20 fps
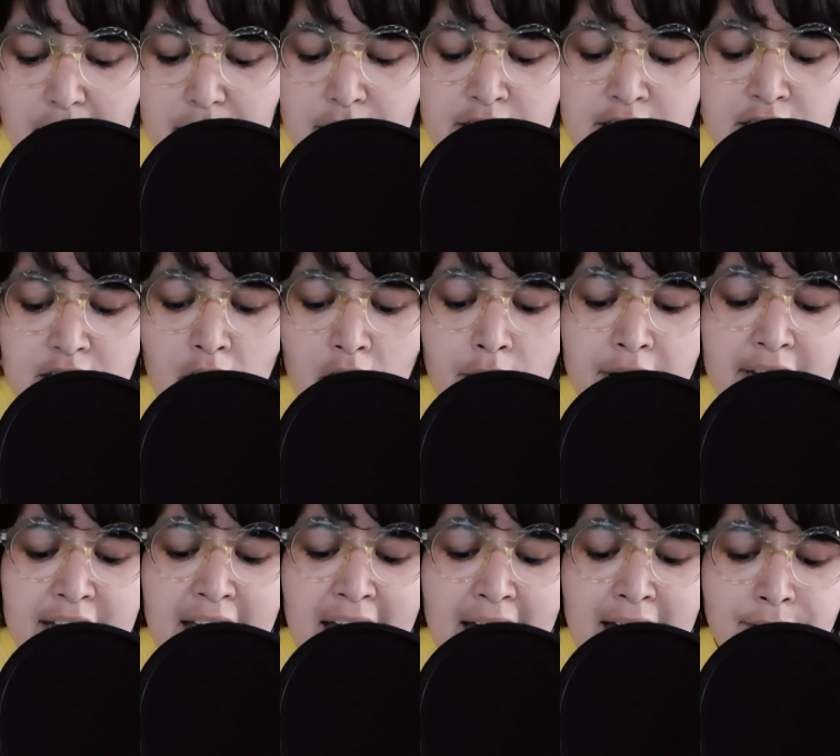The
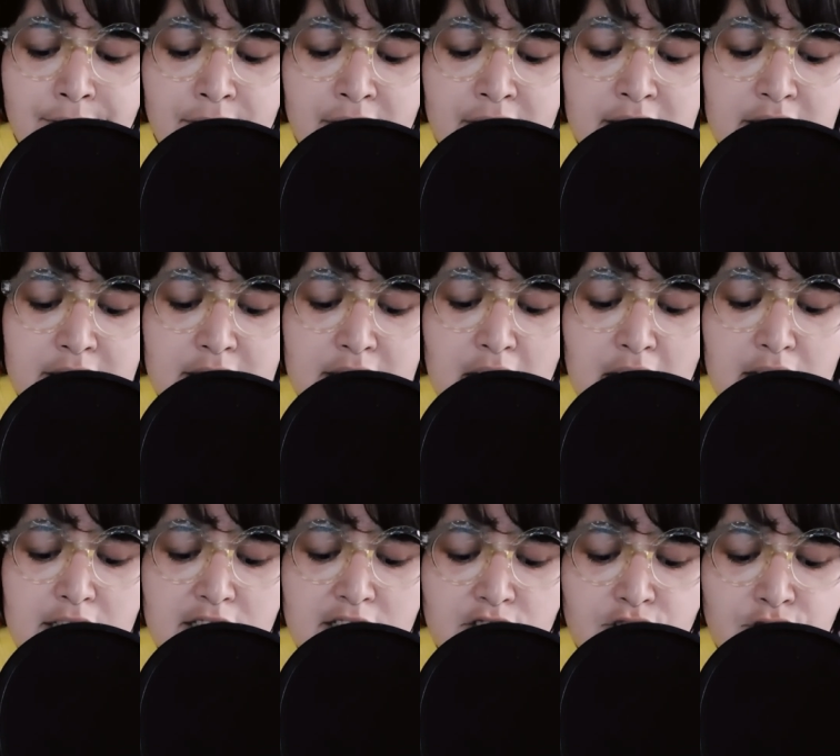starry heavens
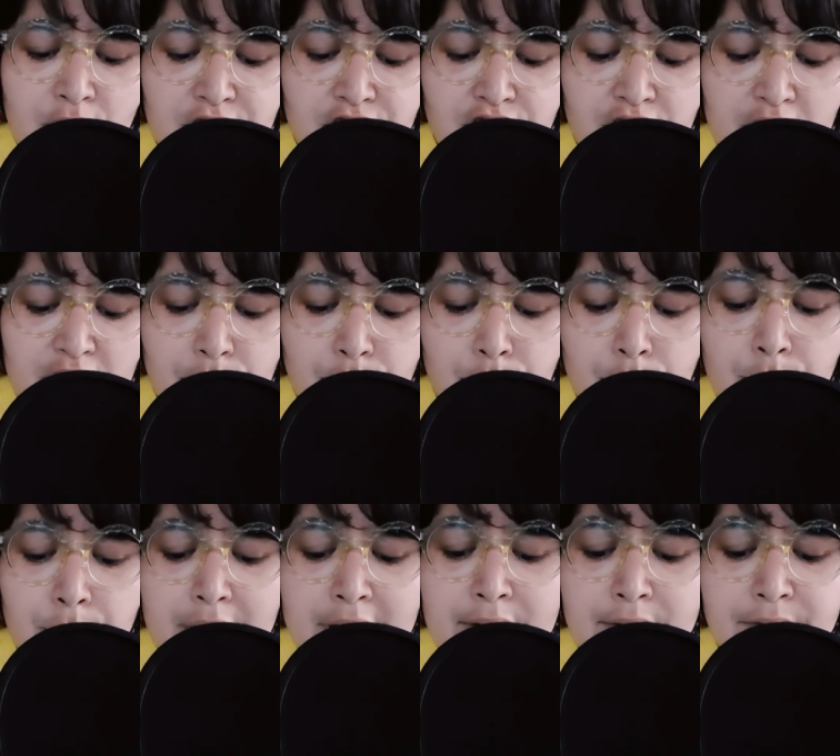stretching
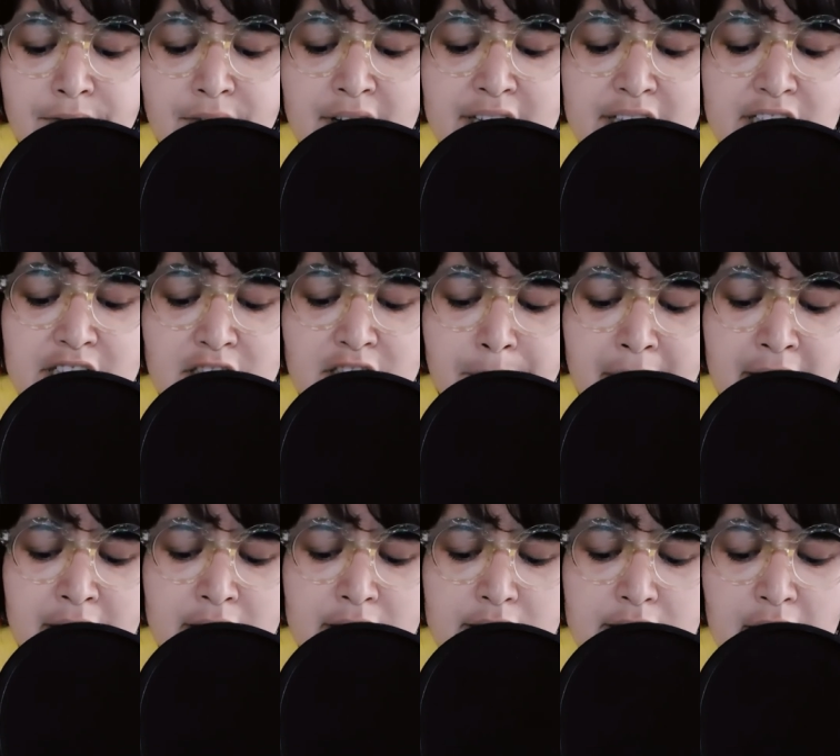through infinite
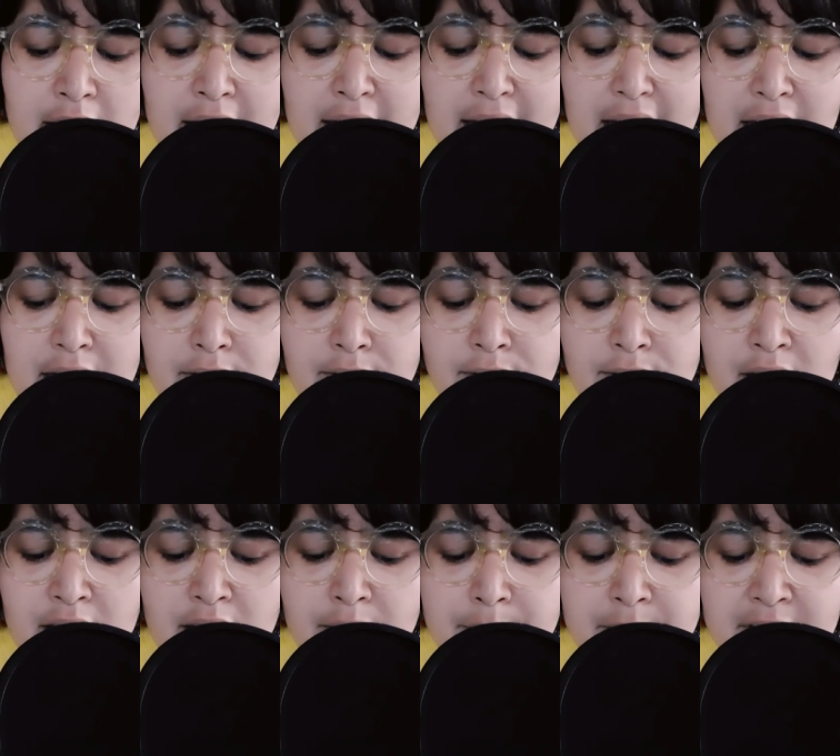space
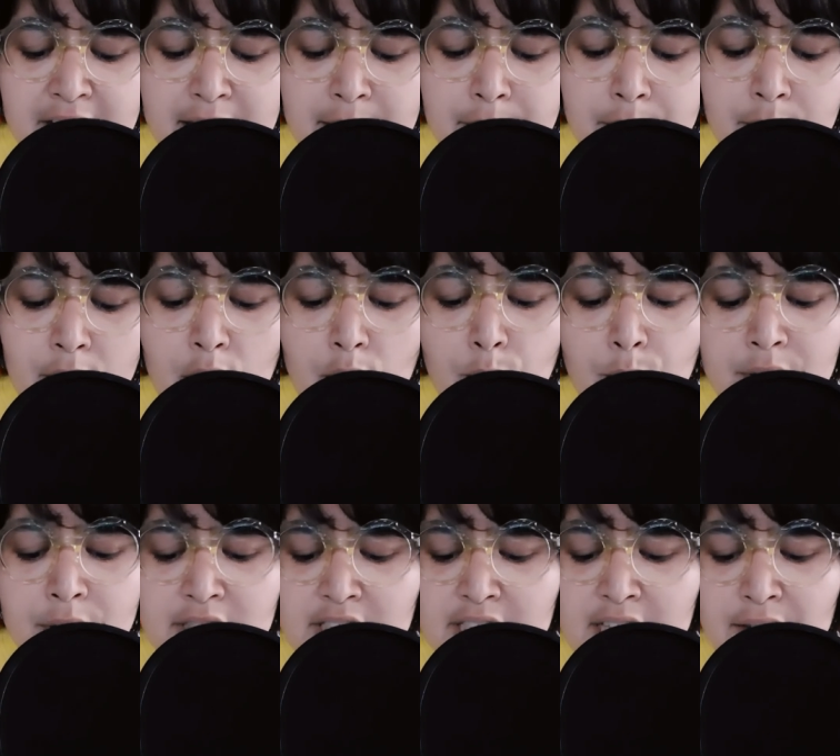enveloped him
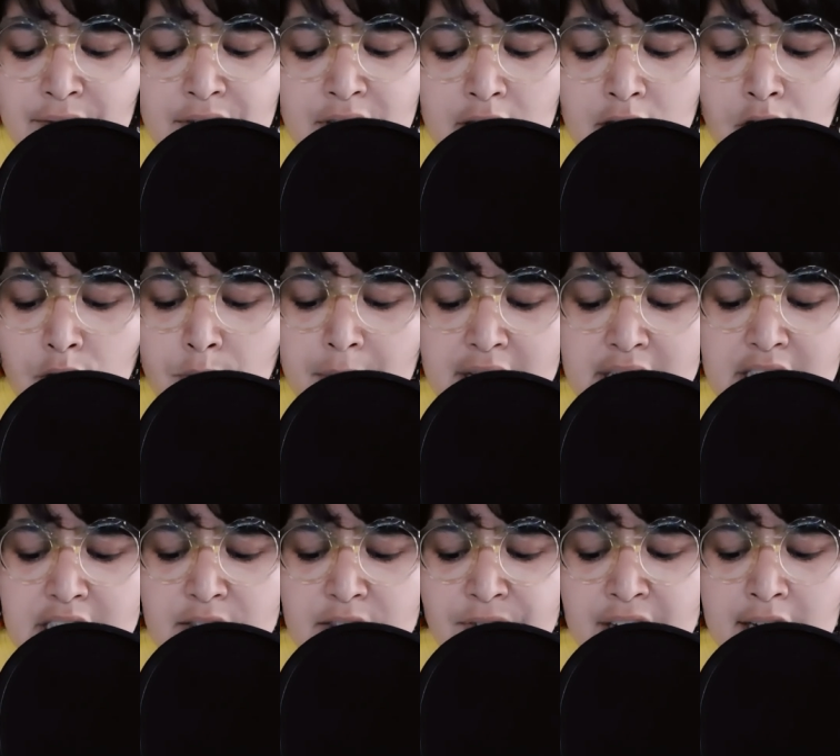with seven
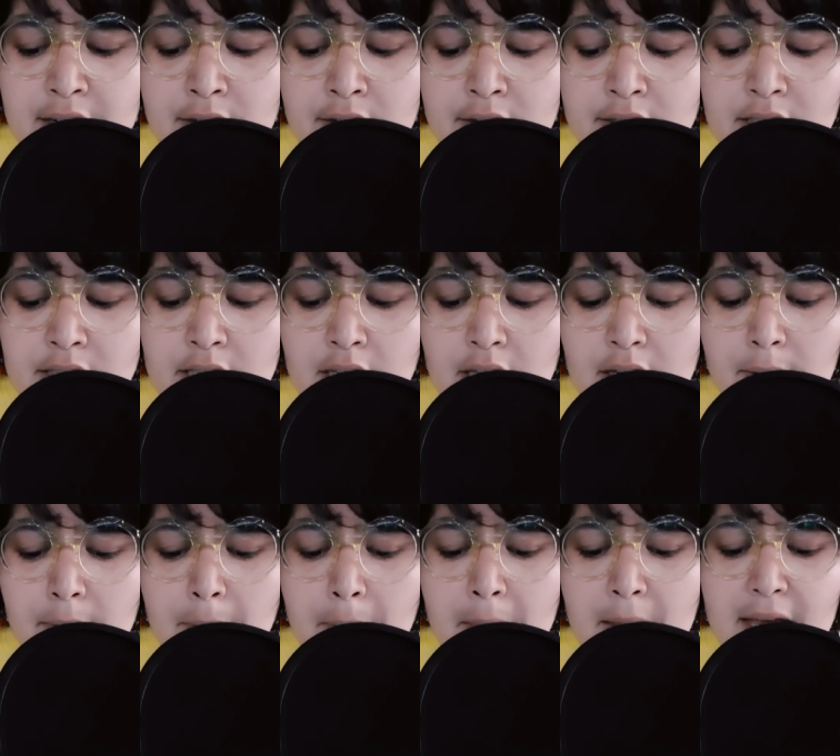luminous spheres.
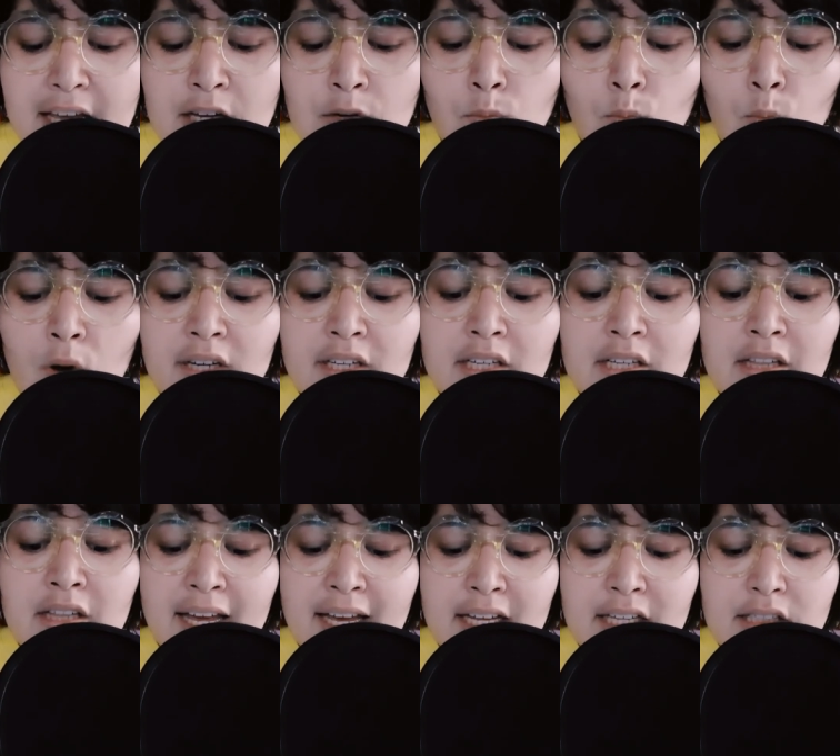In one
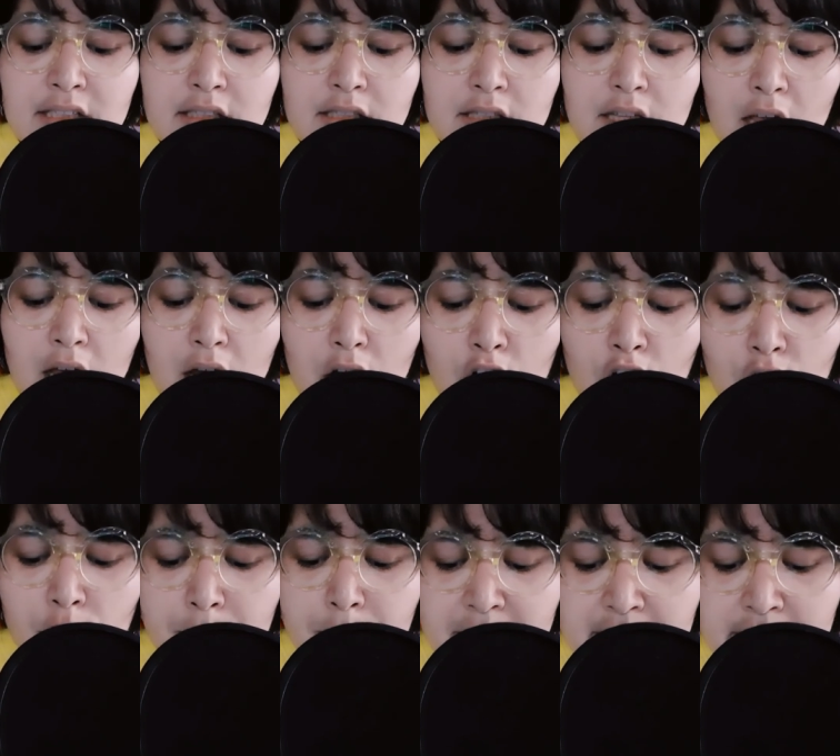glance,
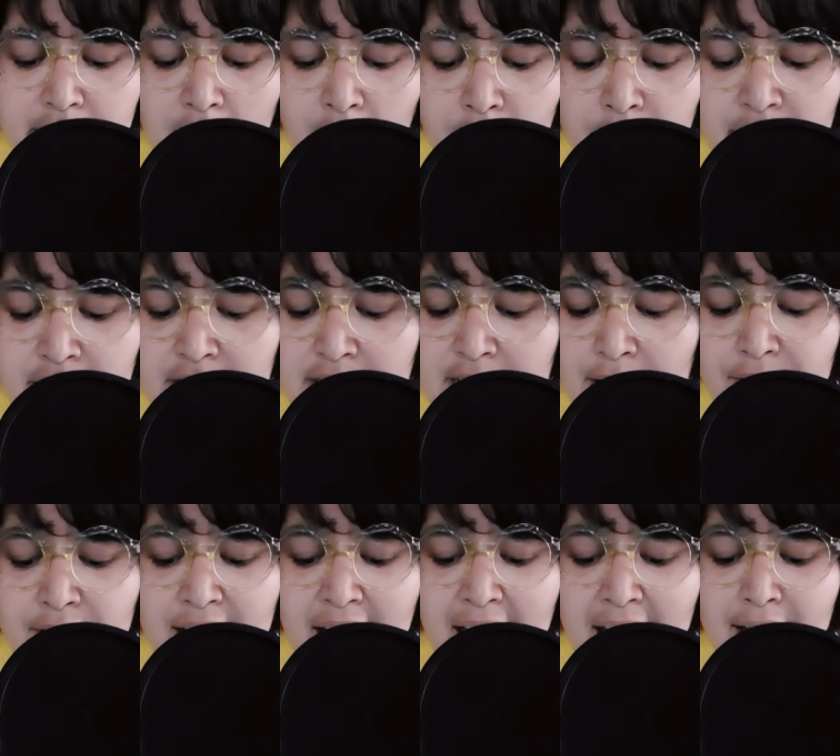Hermes saw the
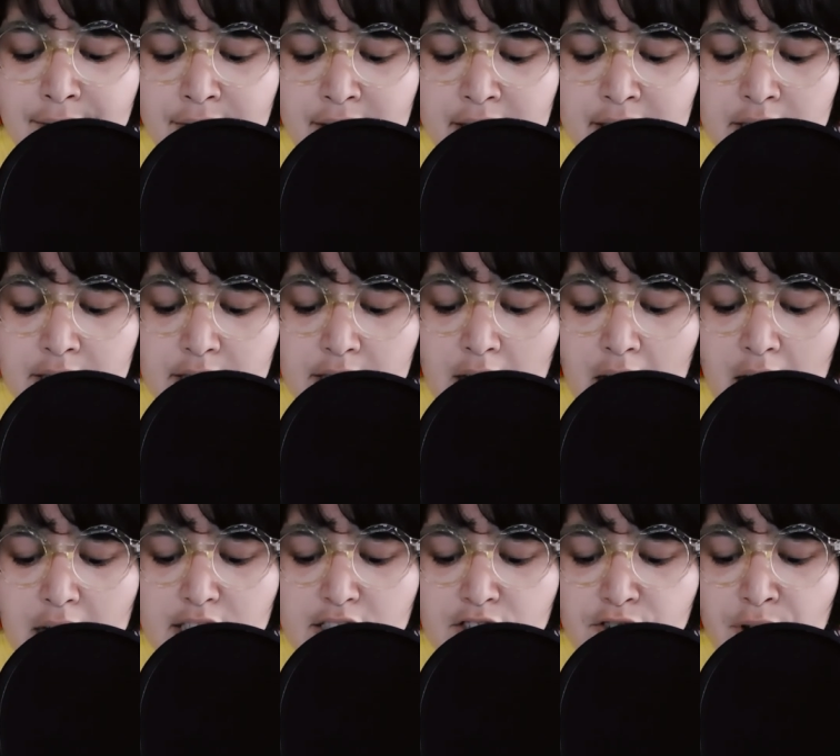seven heavens
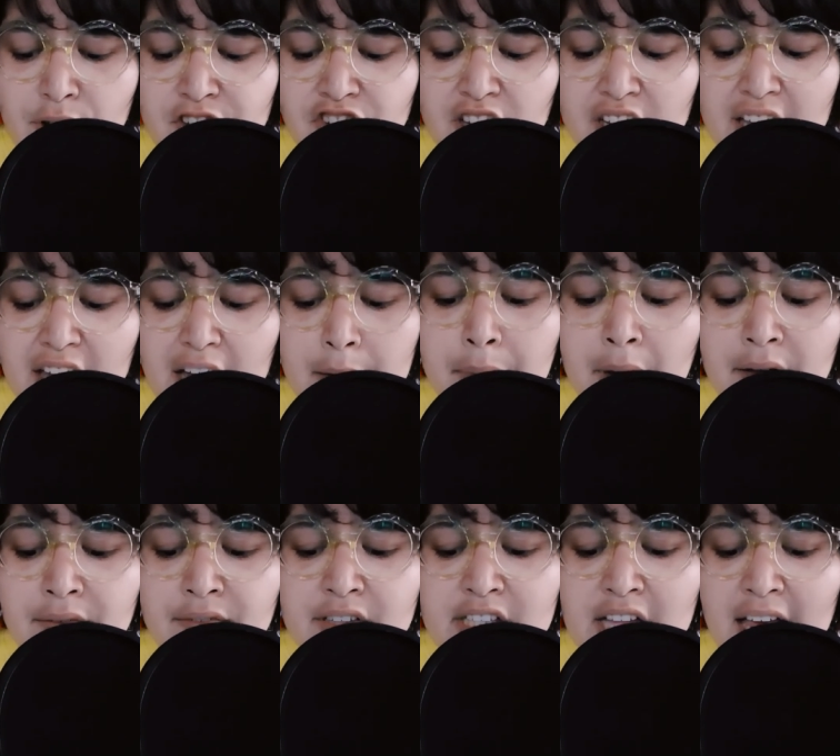stretching
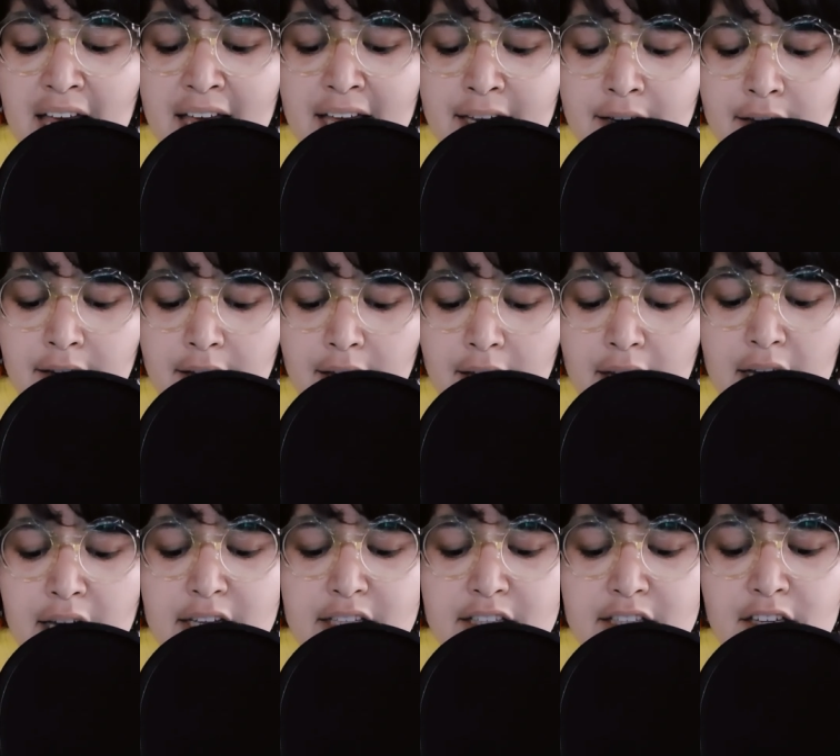above his head,
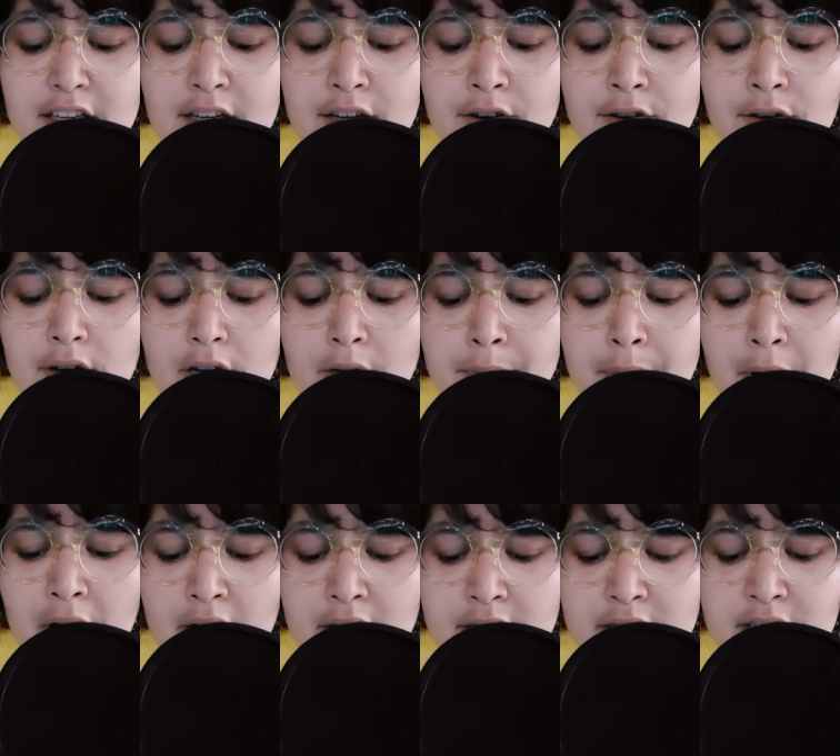tier
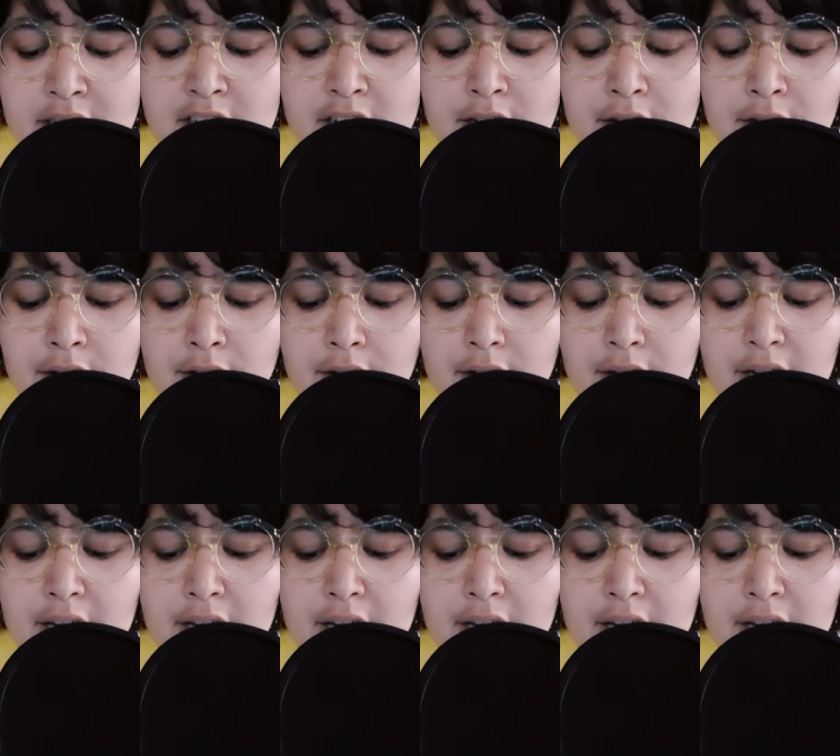upon tier,